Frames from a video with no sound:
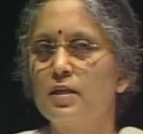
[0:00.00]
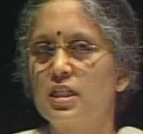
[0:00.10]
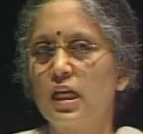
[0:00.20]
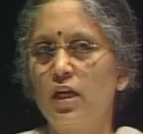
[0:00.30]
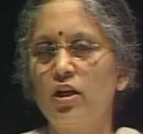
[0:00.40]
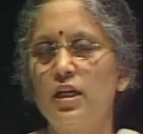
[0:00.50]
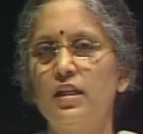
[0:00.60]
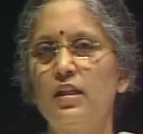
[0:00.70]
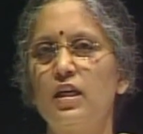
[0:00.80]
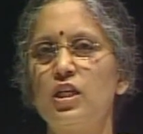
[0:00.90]

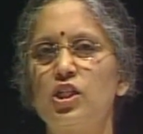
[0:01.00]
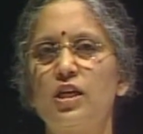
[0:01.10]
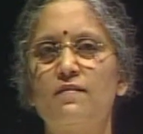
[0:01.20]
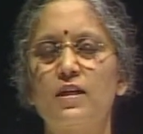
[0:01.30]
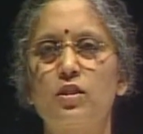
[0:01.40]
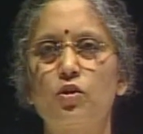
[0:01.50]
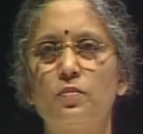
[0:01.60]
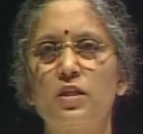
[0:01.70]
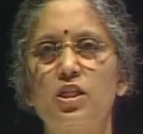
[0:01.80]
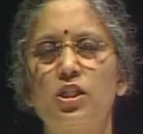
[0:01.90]
Particularly in the Ishavasya
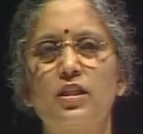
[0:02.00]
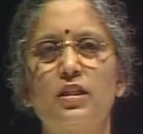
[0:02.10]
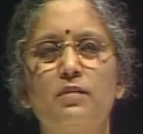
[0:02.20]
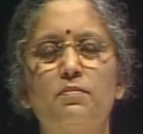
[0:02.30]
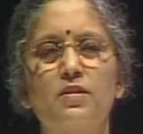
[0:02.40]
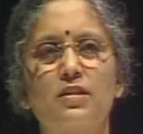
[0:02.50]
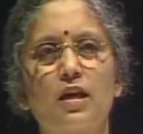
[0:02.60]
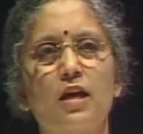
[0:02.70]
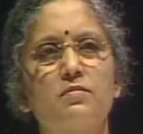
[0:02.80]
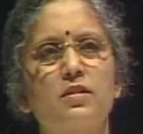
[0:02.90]
Upanishad, he
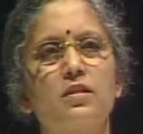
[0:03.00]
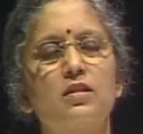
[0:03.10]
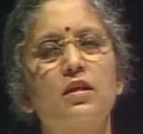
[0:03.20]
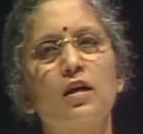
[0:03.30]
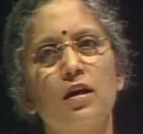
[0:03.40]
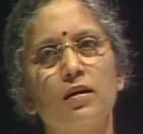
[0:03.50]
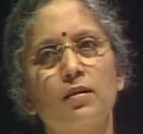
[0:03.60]
prescribes this